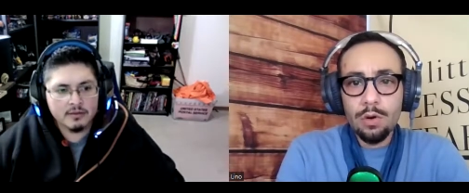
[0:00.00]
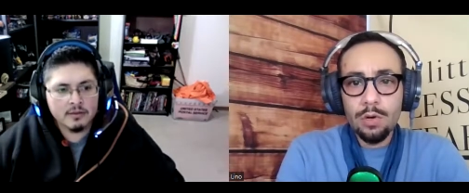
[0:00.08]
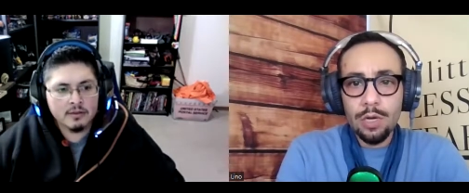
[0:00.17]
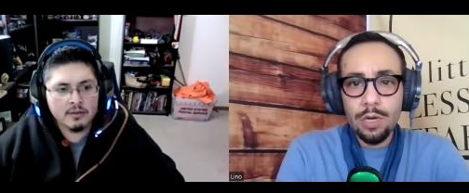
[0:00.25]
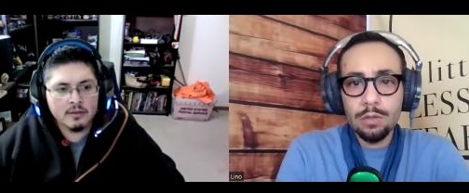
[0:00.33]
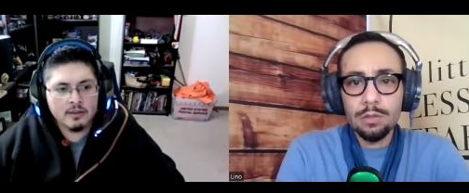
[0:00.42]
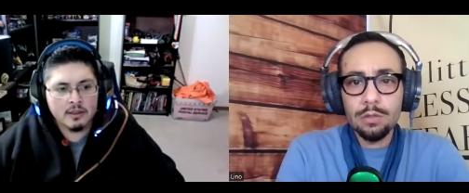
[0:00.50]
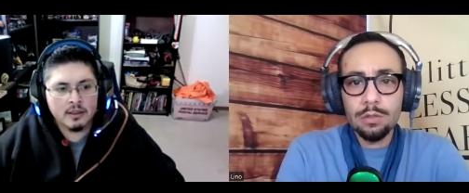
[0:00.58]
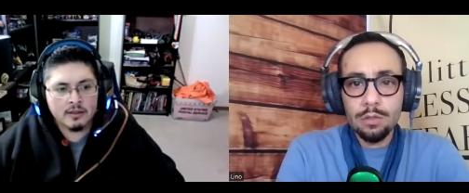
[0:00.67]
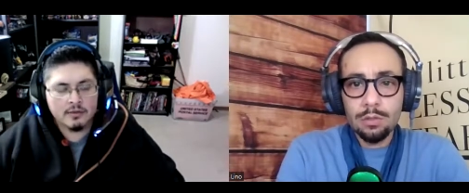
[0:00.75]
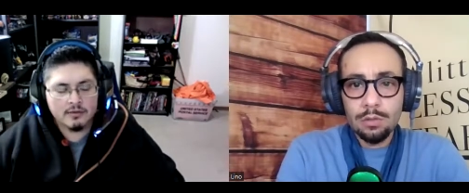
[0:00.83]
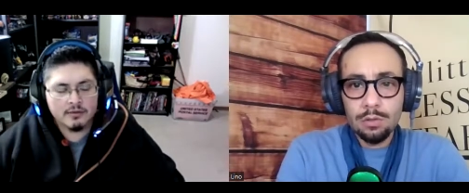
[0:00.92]
Speaker 1: Oh yeah.
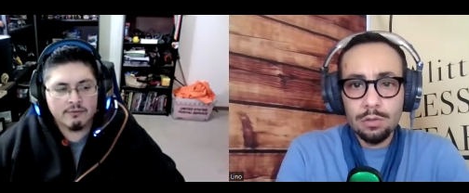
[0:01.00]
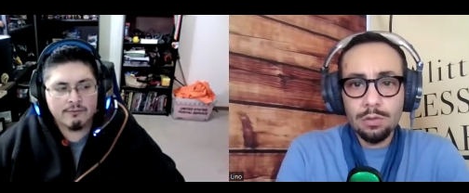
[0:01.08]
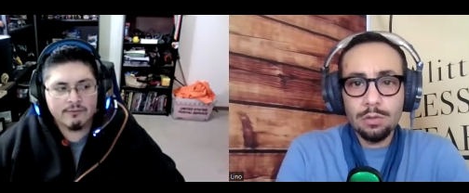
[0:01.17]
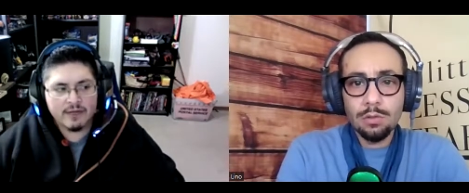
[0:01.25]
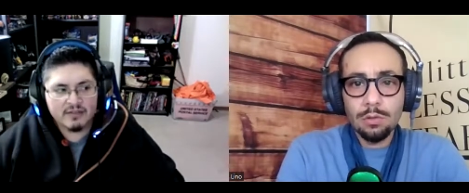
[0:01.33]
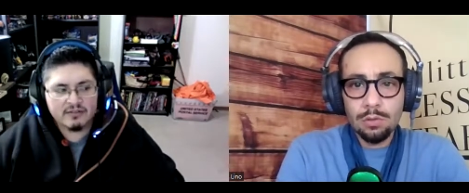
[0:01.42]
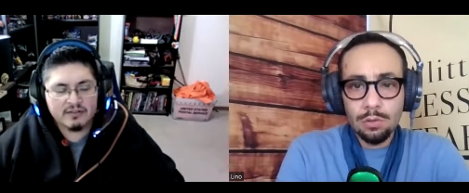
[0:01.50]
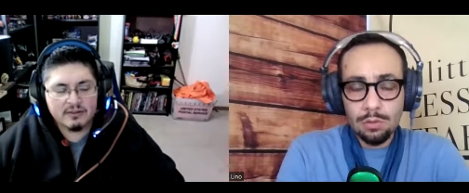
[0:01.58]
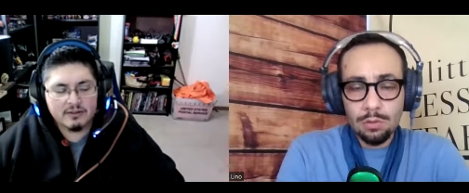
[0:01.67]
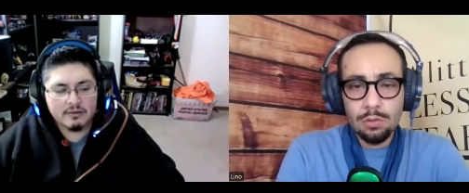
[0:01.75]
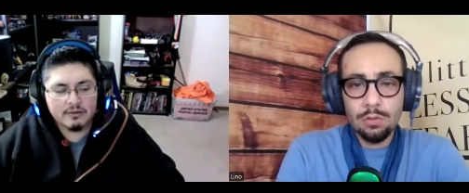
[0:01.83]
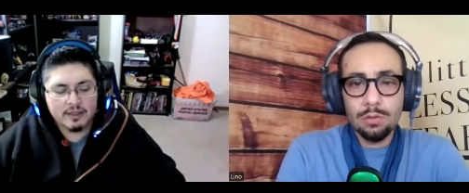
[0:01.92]
Uh, the fasting
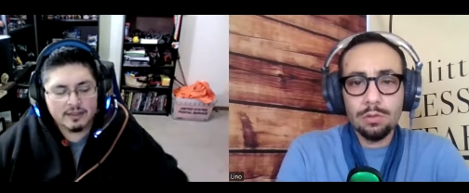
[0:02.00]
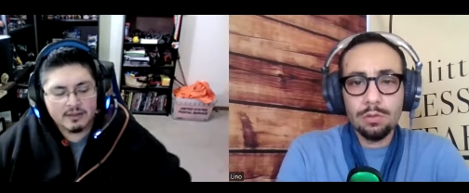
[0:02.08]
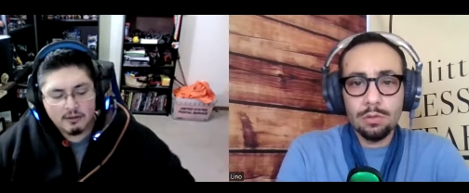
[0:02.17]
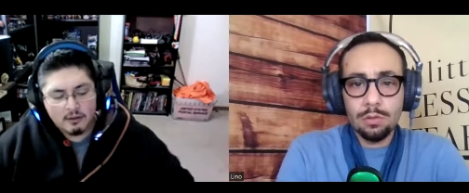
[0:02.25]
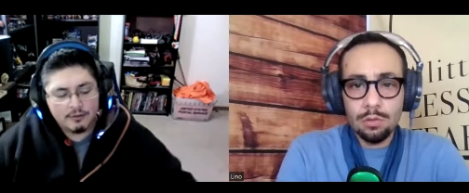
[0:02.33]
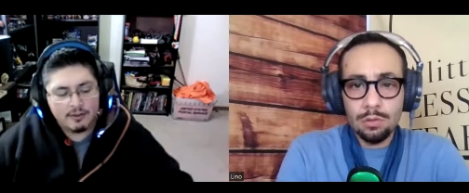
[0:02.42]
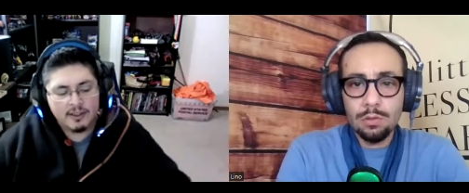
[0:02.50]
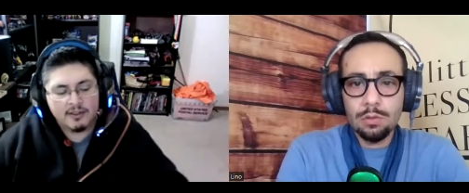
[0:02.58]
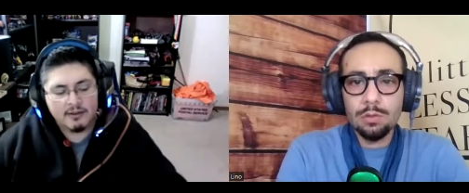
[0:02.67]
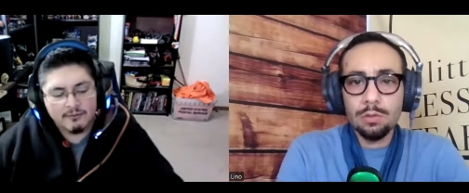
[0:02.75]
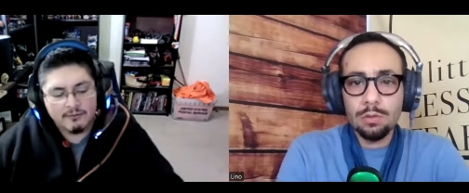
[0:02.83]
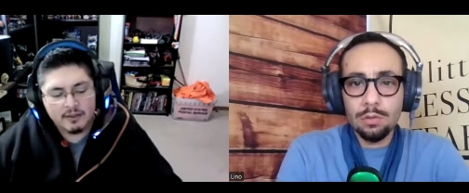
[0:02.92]
though, like the longer I
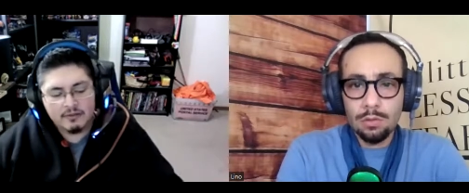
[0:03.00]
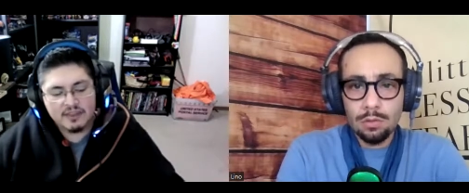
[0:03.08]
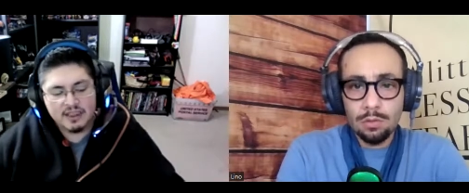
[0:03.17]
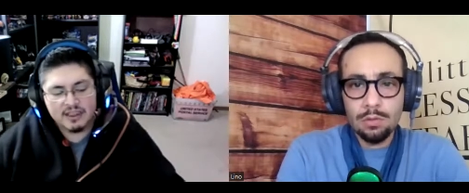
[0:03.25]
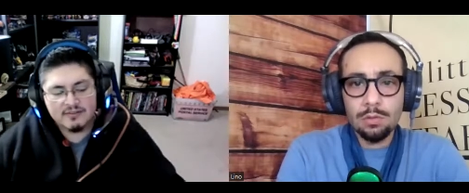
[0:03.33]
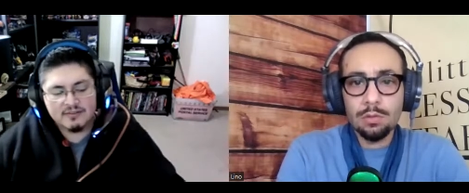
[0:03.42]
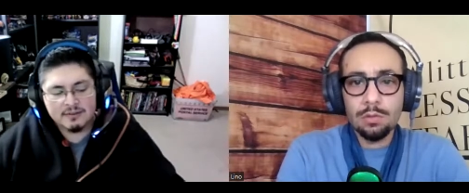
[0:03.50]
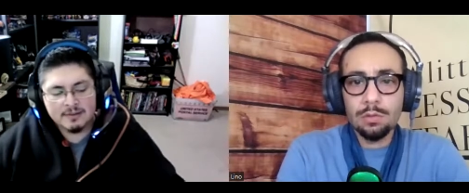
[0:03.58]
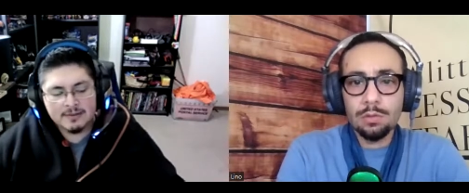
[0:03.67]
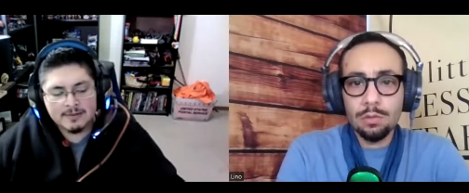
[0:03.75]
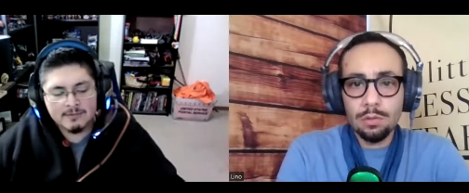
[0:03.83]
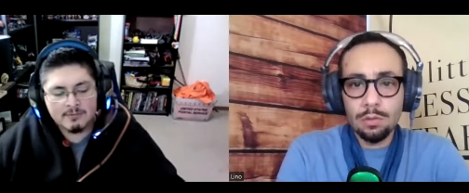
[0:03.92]
go, if I go days,
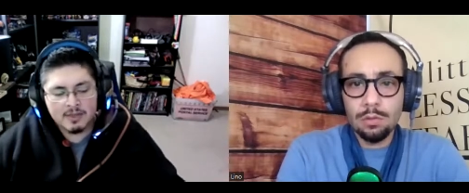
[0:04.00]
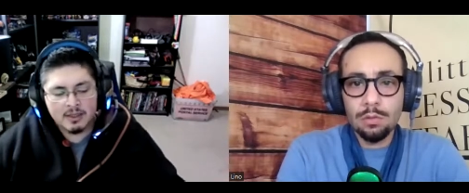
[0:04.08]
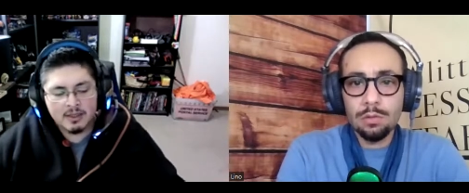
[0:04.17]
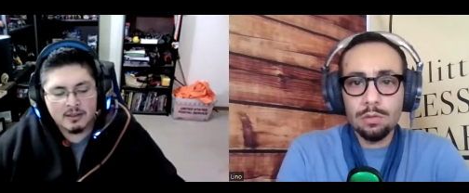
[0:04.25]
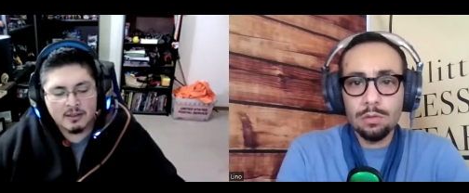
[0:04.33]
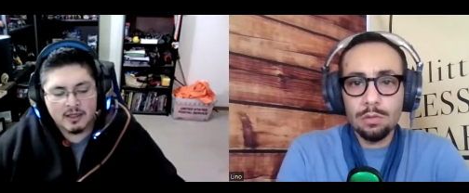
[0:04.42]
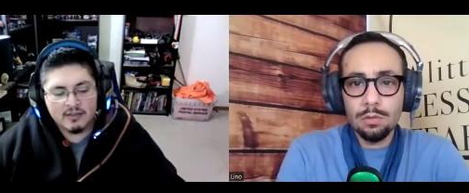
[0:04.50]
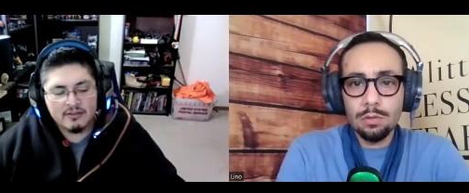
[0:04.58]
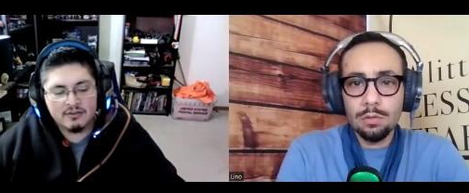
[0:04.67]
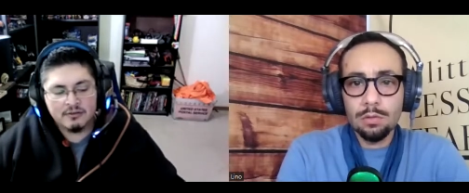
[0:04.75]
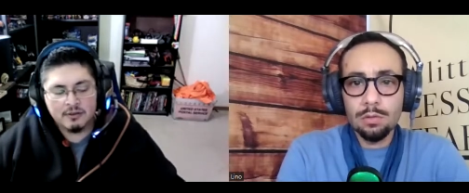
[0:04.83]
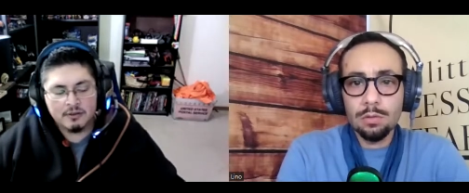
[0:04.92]
uh, I
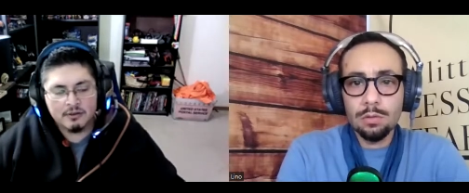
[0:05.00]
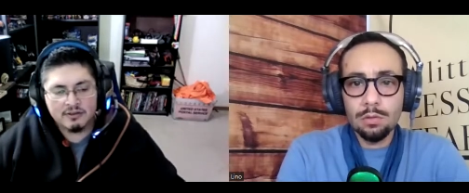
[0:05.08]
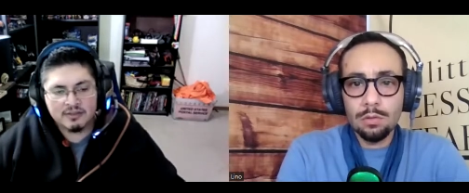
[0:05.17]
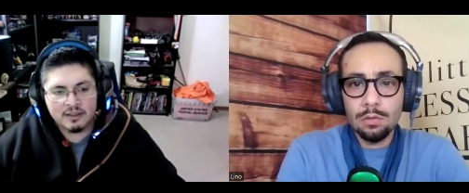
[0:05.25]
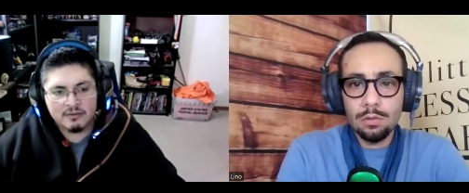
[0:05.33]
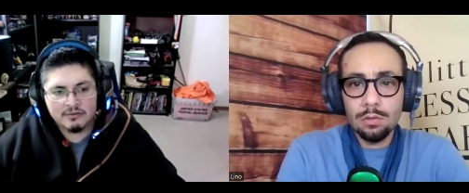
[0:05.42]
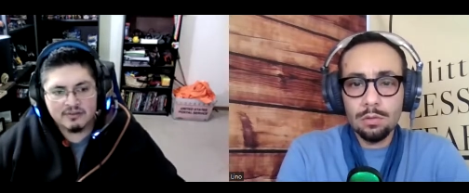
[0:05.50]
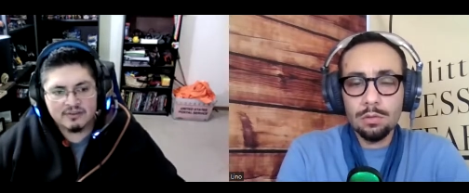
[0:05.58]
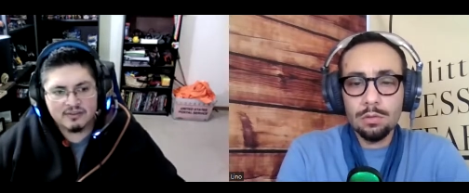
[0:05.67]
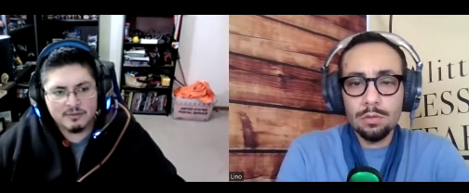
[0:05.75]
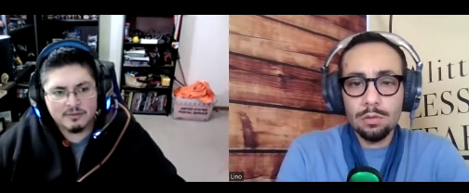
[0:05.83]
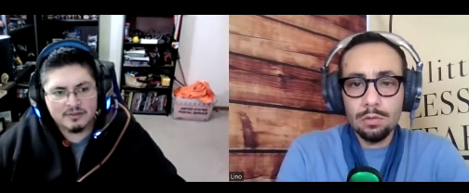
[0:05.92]
do notice I don't
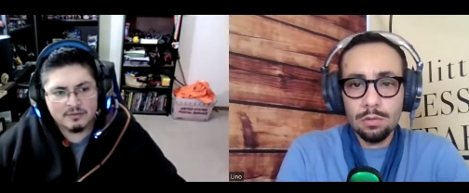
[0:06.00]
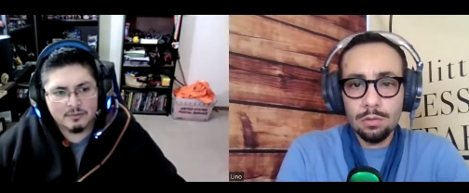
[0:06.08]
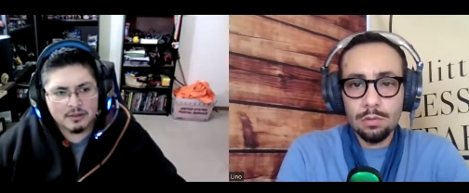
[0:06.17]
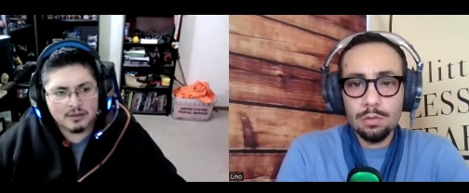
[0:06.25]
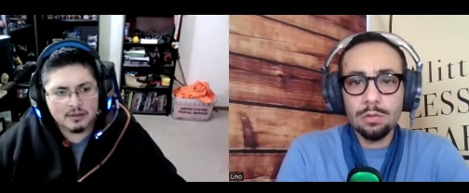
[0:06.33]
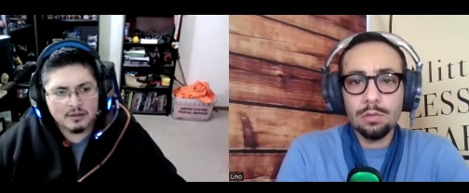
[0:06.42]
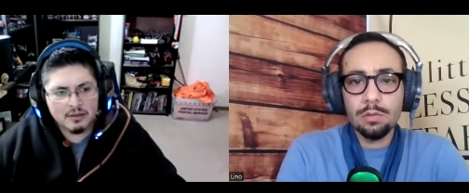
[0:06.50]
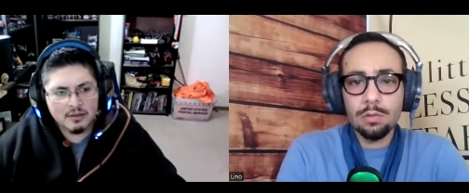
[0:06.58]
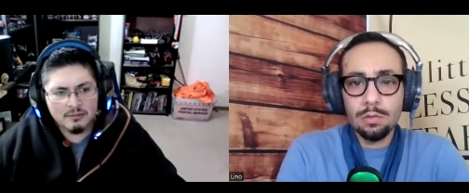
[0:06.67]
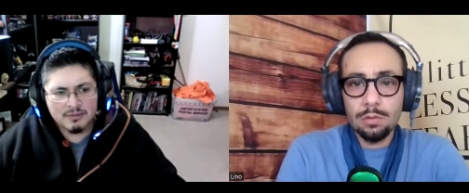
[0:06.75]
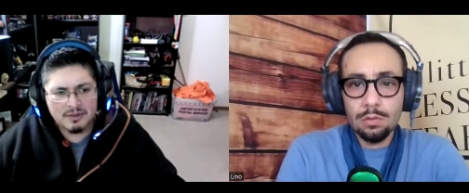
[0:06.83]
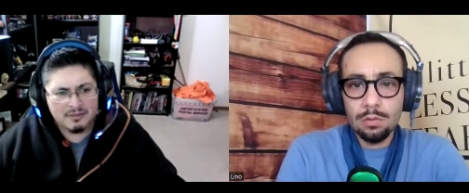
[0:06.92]
sleep as much,
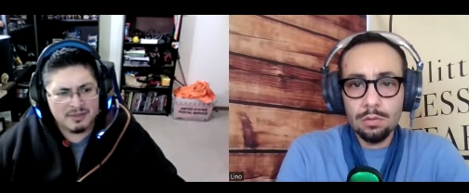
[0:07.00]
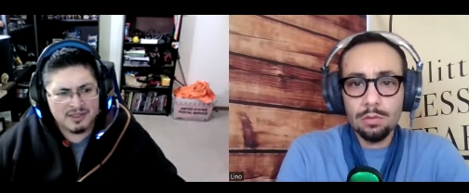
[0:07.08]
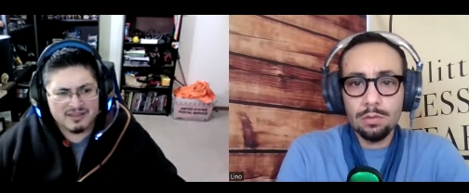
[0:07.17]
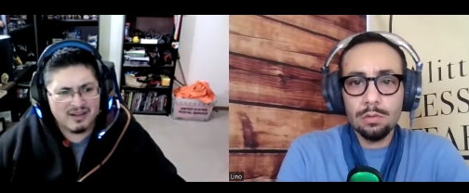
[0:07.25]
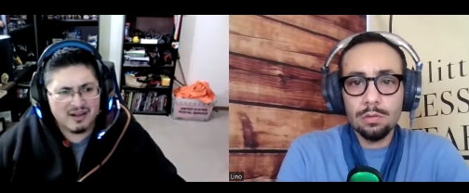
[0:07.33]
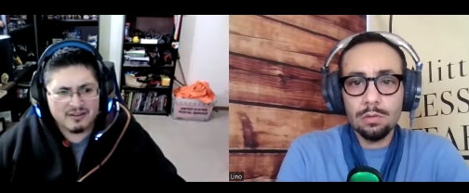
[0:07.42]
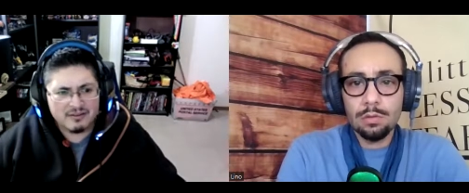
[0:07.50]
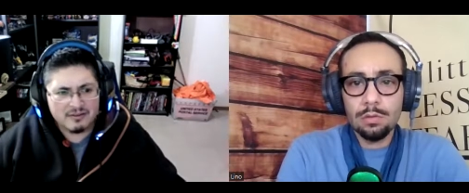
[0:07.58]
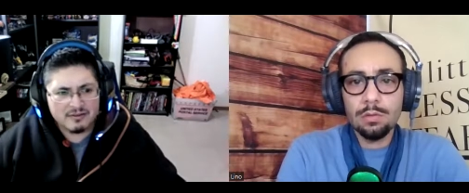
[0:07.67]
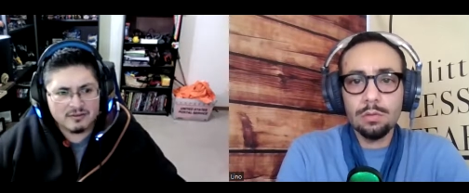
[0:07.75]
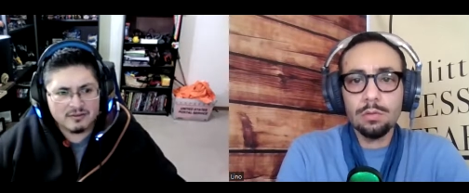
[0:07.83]
but I'm not tired.